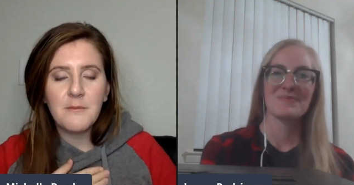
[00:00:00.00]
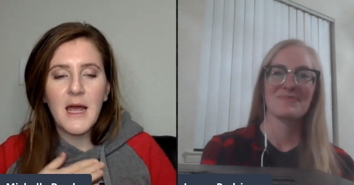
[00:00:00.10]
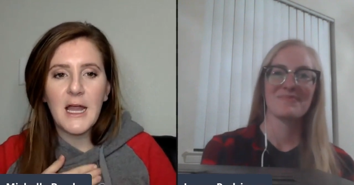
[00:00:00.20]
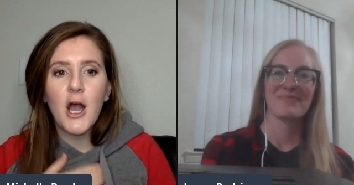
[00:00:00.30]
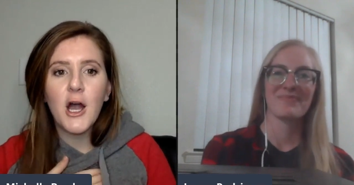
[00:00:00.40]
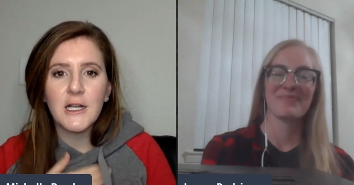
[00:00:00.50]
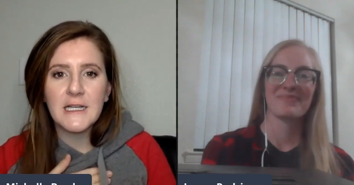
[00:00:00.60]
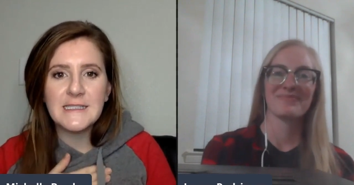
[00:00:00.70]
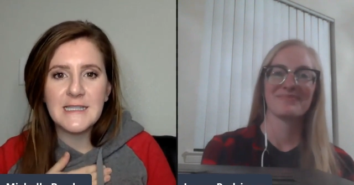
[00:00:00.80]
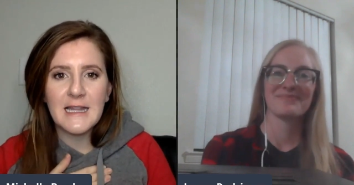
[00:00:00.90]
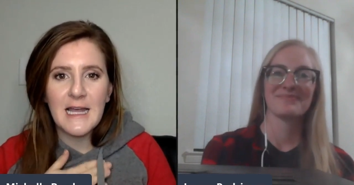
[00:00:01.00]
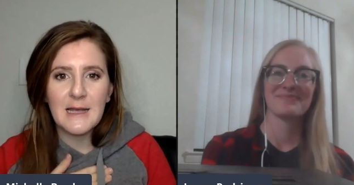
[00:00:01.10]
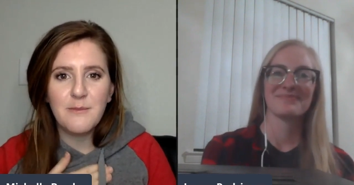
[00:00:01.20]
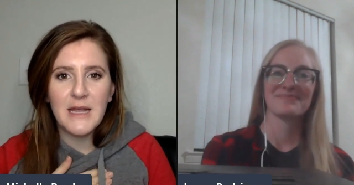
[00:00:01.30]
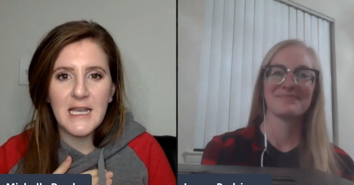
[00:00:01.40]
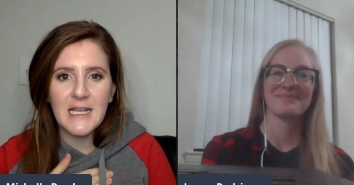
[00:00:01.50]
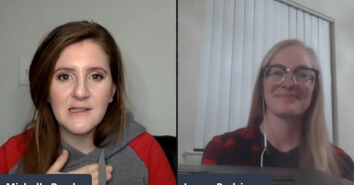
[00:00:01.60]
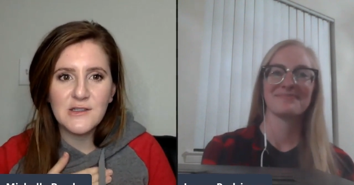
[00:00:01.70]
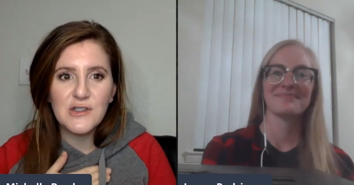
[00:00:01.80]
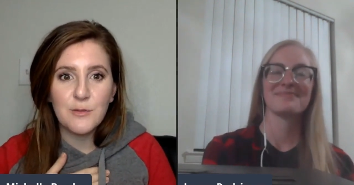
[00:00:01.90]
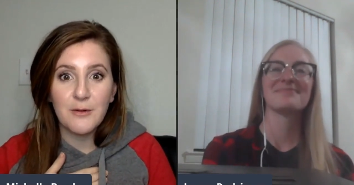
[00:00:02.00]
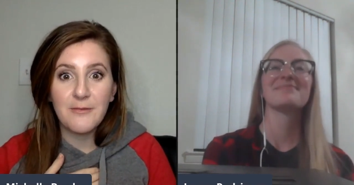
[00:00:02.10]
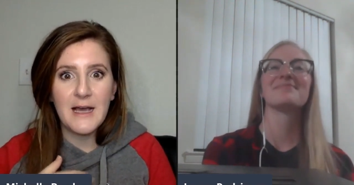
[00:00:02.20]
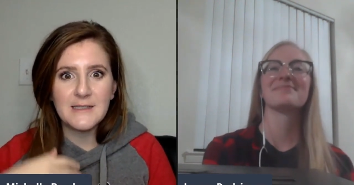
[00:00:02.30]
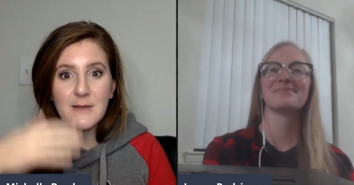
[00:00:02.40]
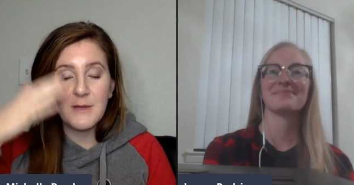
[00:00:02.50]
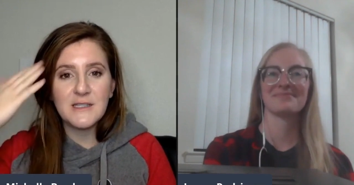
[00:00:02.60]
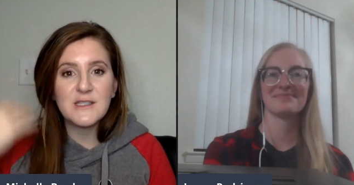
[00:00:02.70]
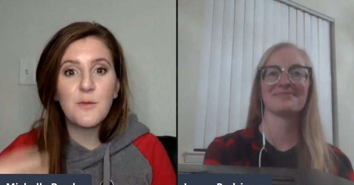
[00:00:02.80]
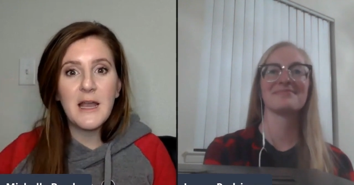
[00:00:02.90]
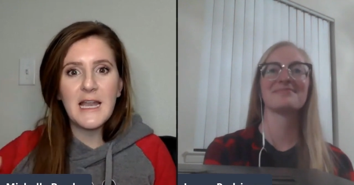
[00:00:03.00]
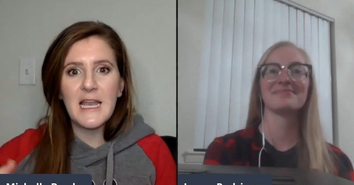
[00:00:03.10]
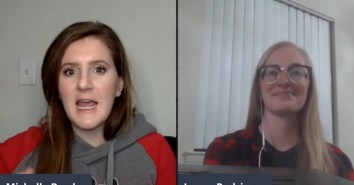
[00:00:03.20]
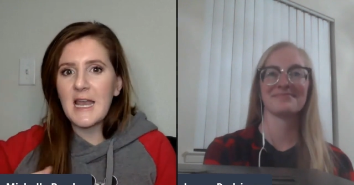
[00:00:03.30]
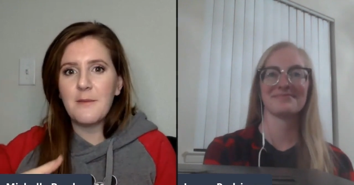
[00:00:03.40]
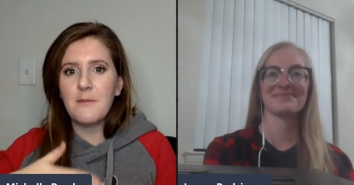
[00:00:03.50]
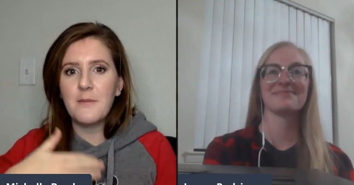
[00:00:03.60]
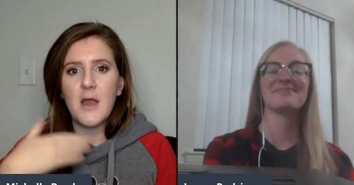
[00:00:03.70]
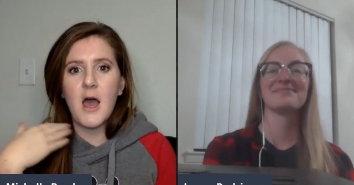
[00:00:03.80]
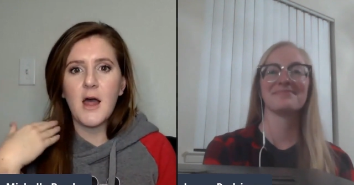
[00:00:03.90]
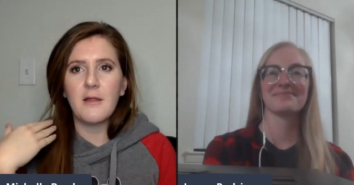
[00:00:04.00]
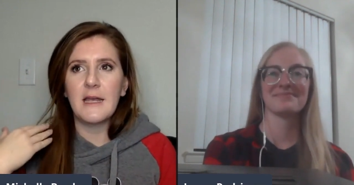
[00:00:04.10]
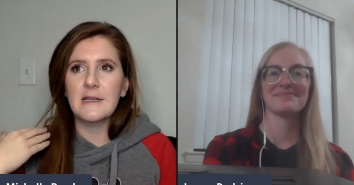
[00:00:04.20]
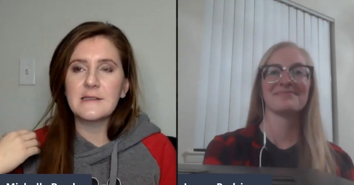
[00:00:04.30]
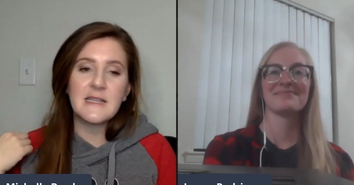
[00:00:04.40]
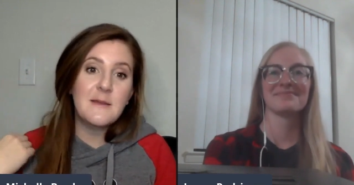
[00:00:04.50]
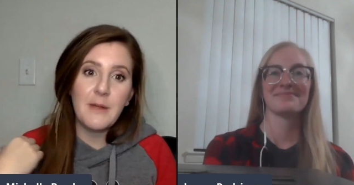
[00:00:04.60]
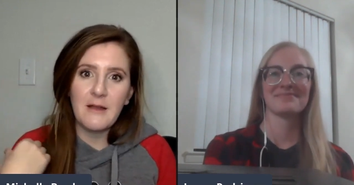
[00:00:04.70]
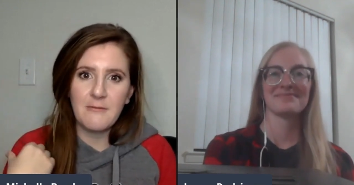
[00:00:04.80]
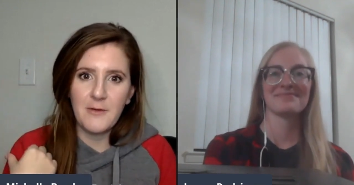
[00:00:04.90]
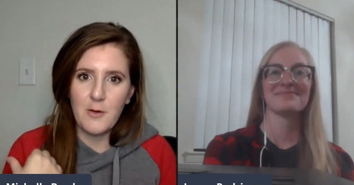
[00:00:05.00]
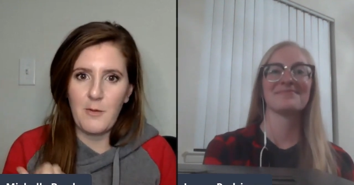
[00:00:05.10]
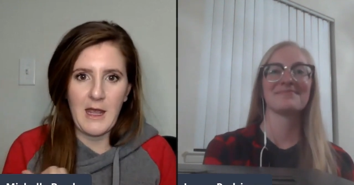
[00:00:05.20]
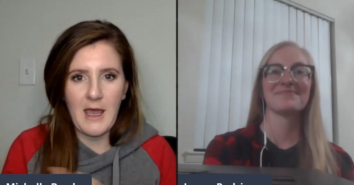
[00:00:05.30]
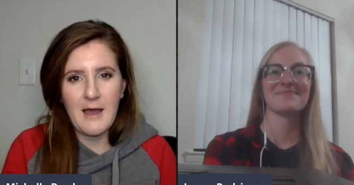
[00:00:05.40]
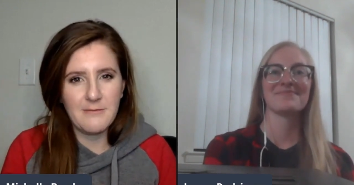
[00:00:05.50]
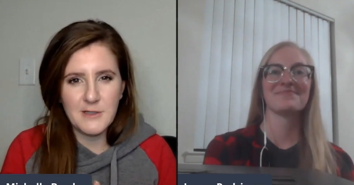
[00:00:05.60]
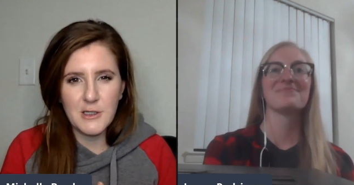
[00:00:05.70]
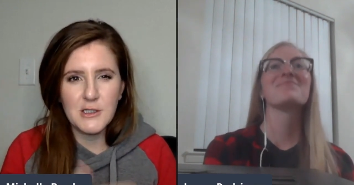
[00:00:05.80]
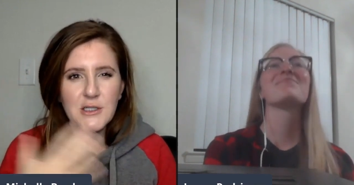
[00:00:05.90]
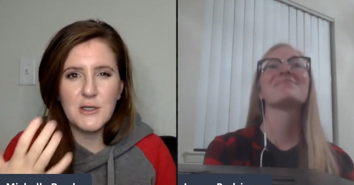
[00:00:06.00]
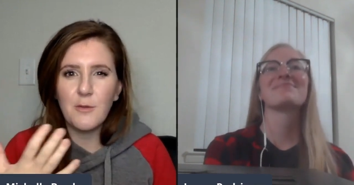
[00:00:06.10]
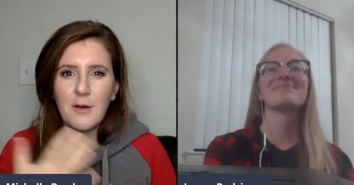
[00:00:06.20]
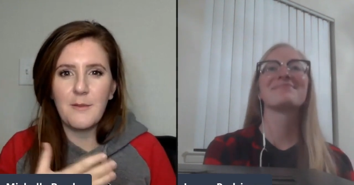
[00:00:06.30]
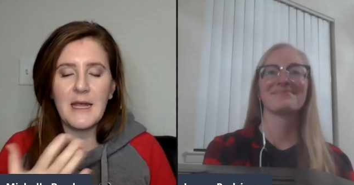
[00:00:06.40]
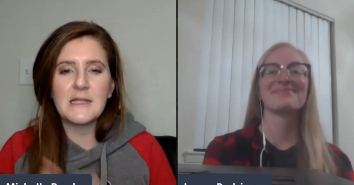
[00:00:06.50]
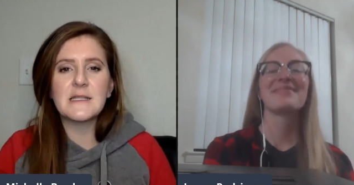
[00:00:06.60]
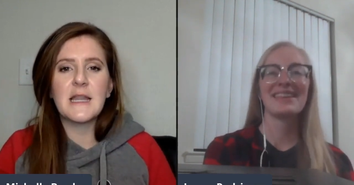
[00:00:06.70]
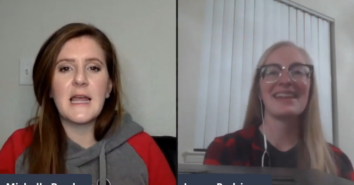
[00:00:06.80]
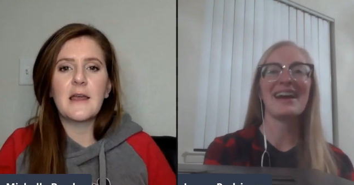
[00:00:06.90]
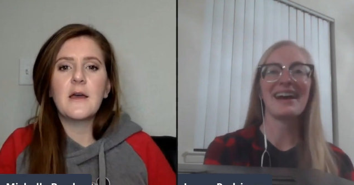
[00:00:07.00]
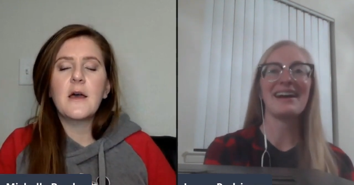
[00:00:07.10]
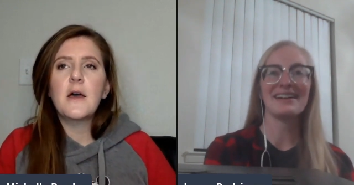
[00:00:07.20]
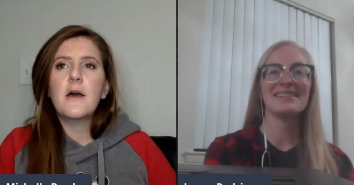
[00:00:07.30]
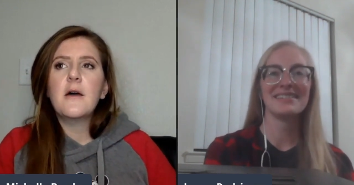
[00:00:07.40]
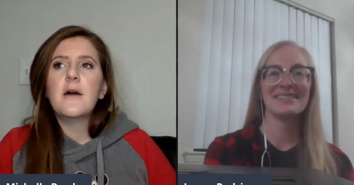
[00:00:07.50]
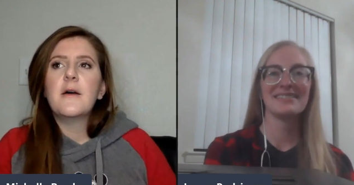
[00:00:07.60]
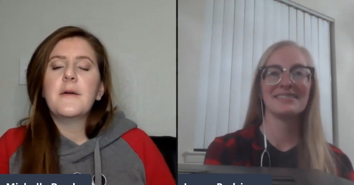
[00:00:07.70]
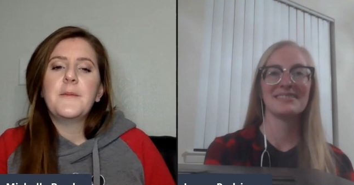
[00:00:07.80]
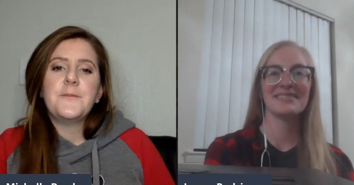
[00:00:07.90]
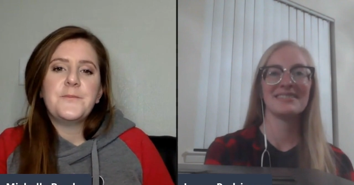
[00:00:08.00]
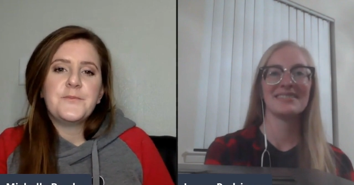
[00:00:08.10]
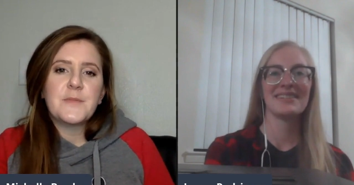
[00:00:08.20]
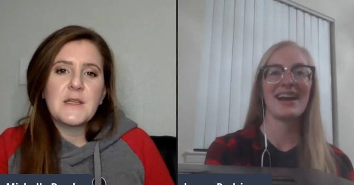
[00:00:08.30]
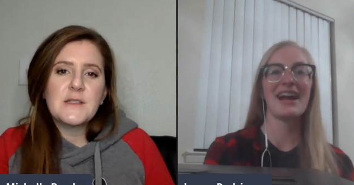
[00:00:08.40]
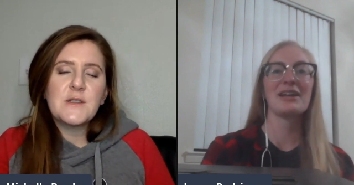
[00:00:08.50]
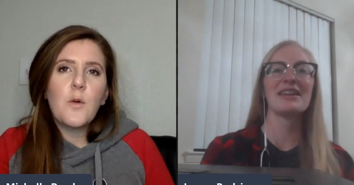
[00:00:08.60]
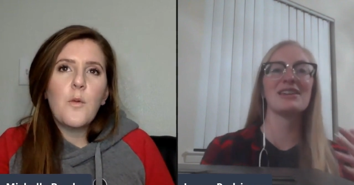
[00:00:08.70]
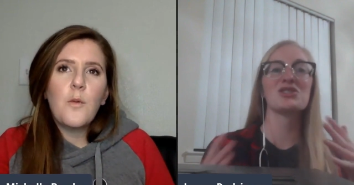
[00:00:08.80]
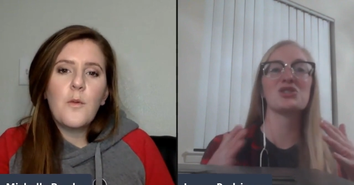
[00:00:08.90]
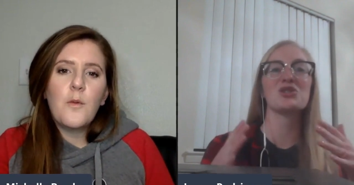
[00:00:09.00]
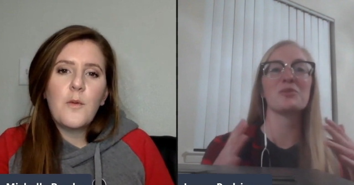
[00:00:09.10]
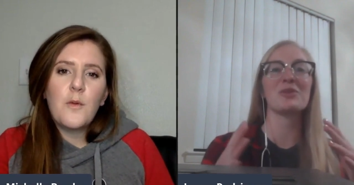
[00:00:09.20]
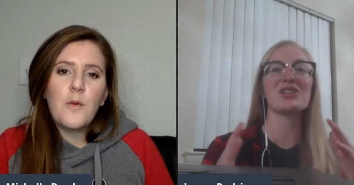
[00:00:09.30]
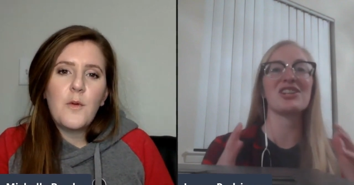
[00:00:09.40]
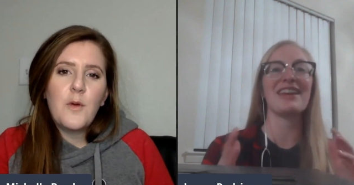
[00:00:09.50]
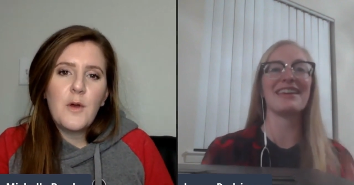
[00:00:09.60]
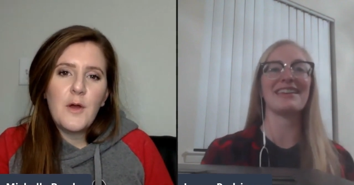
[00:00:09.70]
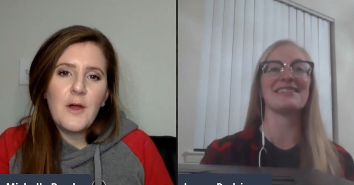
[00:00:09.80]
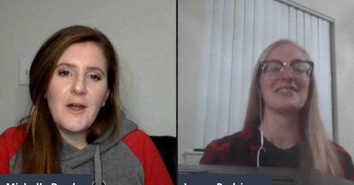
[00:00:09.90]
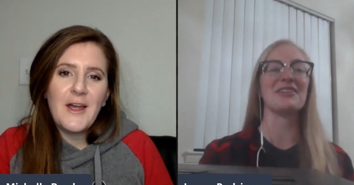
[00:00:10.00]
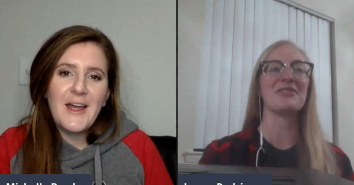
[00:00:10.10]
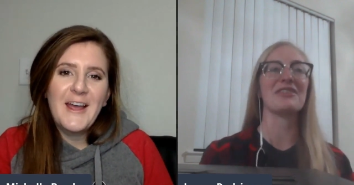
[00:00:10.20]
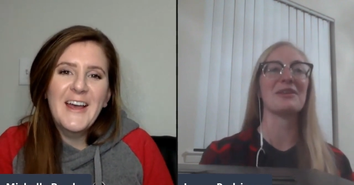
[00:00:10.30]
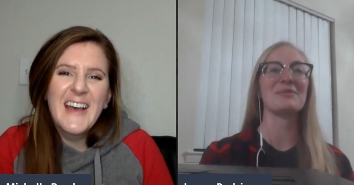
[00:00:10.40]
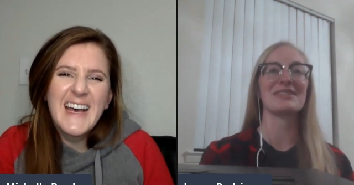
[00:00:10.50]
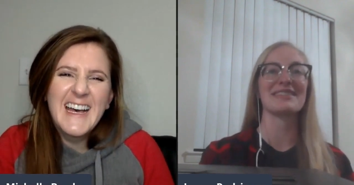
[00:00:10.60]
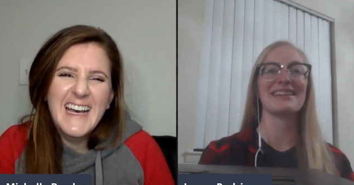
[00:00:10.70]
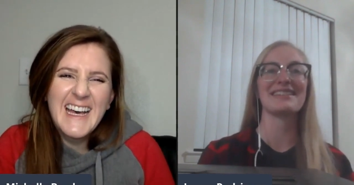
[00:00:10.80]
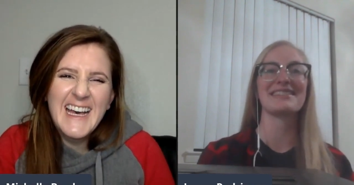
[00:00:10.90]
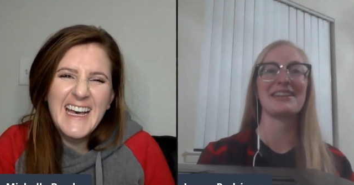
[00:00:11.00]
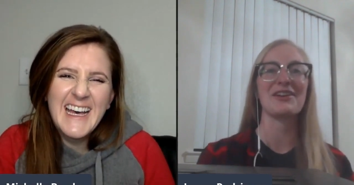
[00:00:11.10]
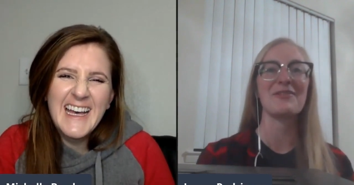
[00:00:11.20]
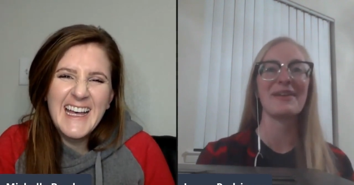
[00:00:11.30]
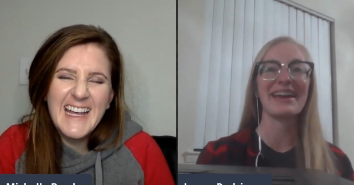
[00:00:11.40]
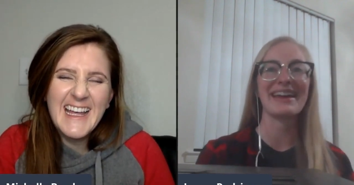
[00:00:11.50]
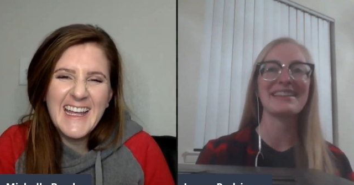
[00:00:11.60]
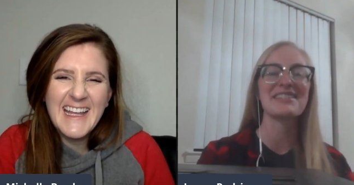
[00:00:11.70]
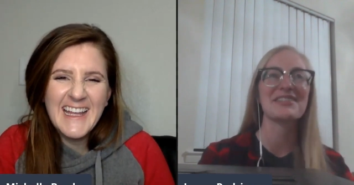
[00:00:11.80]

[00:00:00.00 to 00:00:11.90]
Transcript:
Speaker 1: my heart isn't, like, beating super fast. I'm not sweating and I'm not, like, sleeping for a week after.
Speaker 2: Mm. Do you know what I mean? Like, yeah. I get super shaky too, and then I'm just like sitting on my hands